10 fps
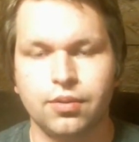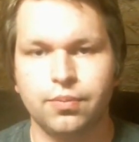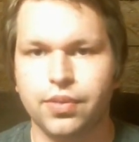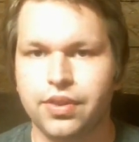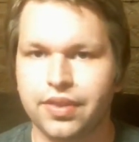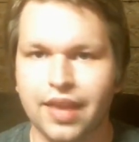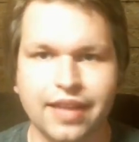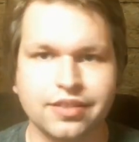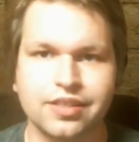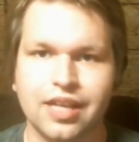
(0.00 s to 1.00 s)
But
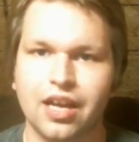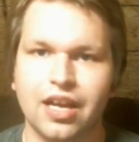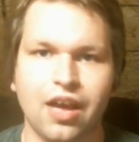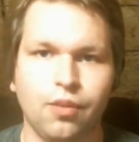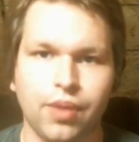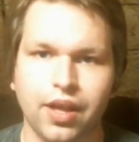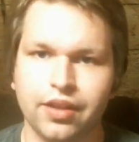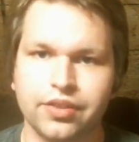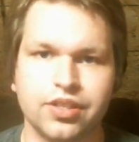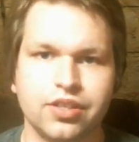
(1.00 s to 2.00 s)
that's not how
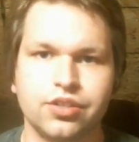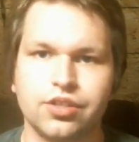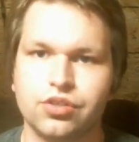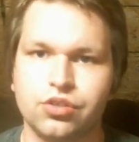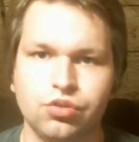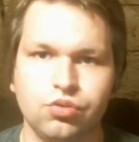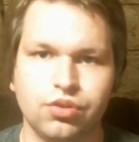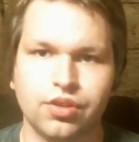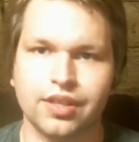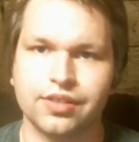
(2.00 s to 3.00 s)
politicians do
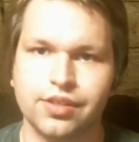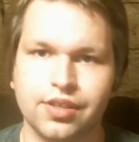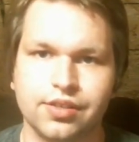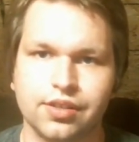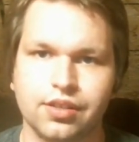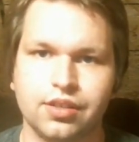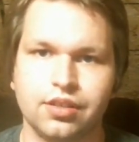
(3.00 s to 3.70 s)
things, is it?